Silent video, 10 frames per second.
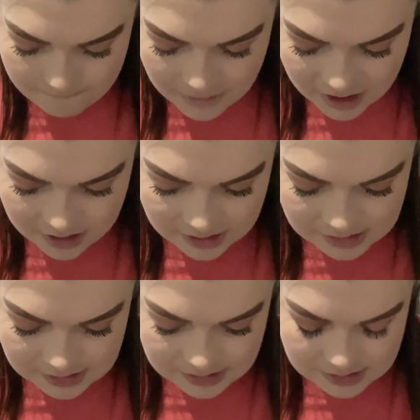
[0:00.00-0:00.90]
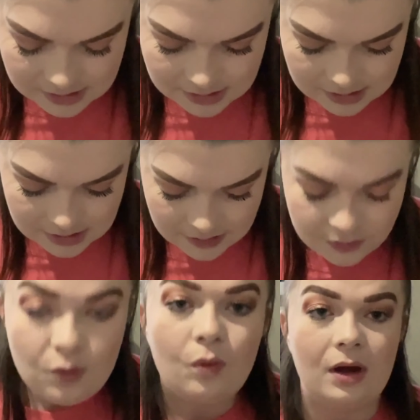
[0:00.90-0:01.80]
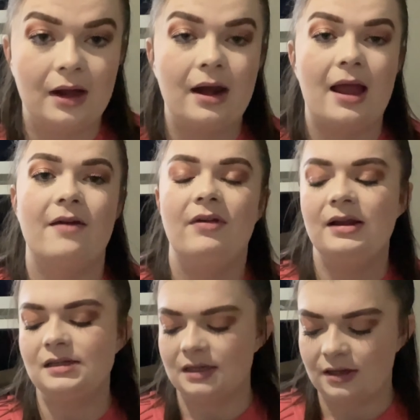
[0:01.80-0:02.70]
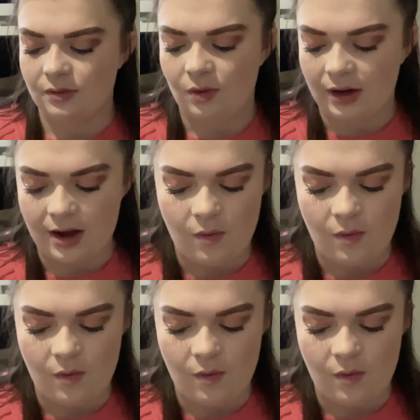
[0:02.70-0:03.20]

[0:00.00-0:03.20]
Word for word: but if you want, I have an idea where I